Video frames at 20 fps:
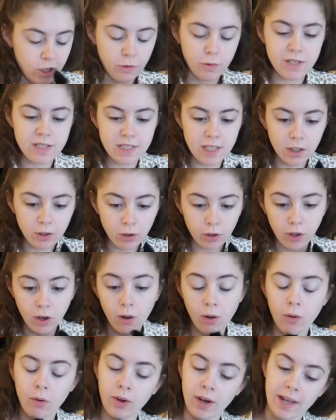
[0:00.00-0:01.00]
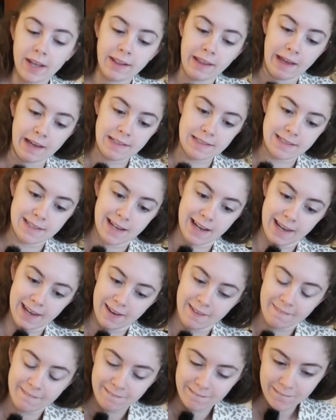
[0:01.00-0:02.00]
We snuggled all night last
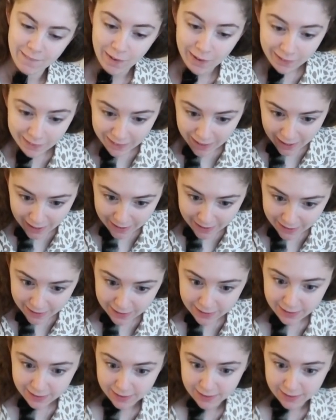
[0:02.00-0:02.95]
night. All night.